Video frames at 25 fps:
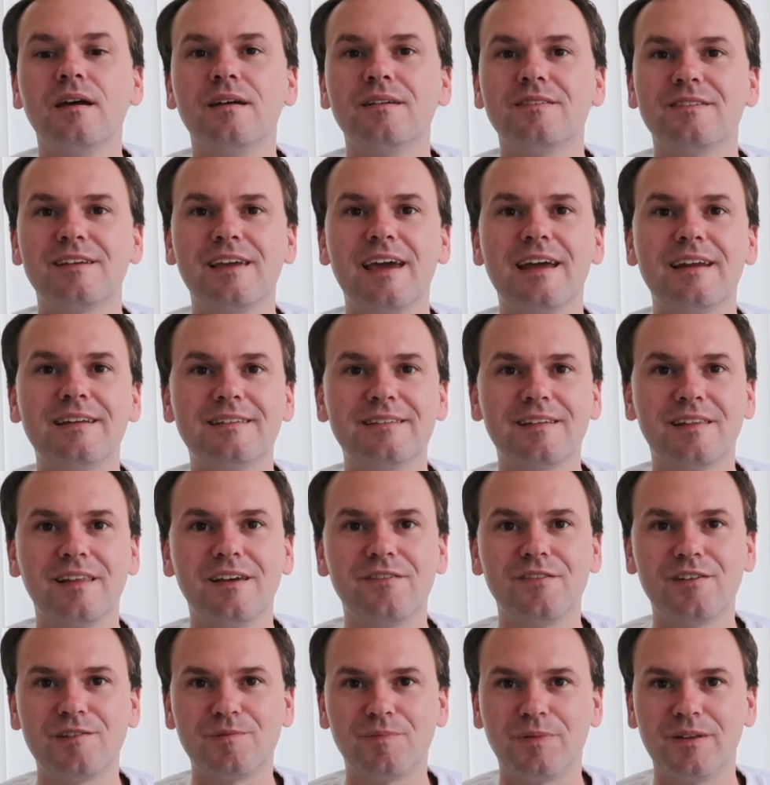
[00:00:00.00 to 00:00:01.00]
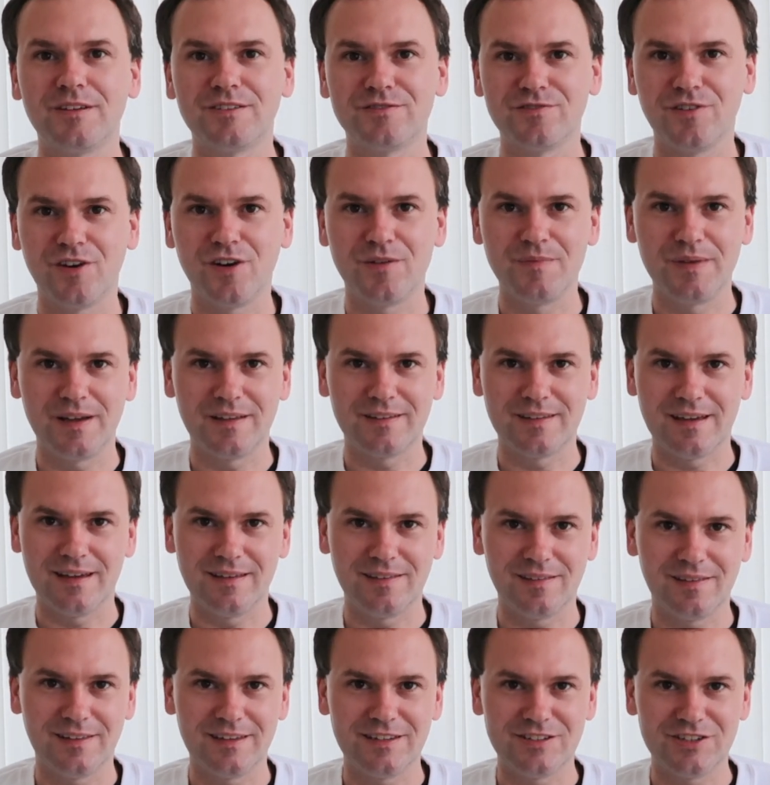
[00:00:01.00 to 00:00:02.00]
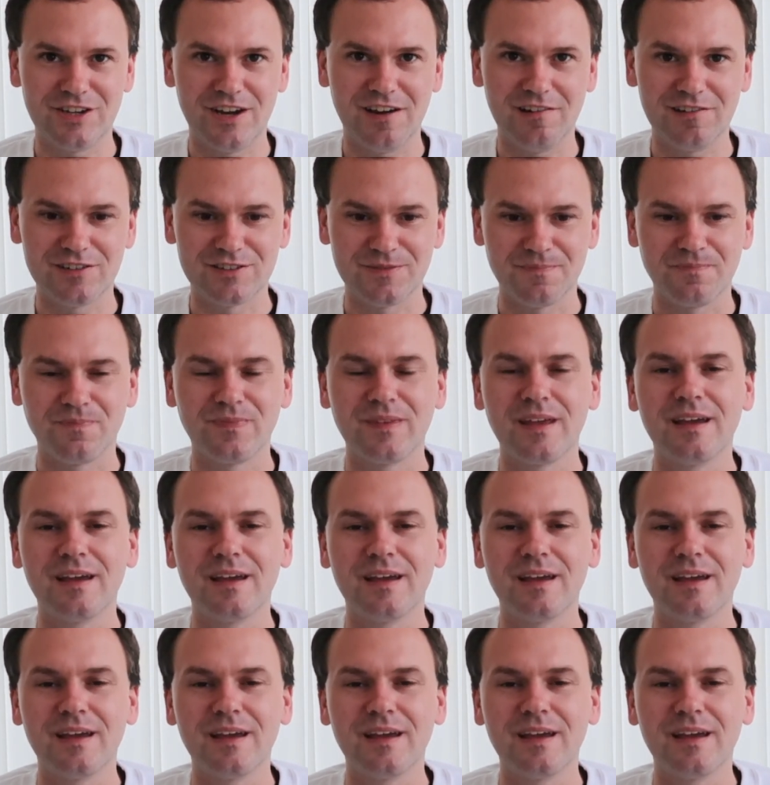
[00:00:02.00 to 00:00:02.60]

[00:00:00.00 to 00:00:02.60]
to get it delivered, plus Royal Mail's handling charge.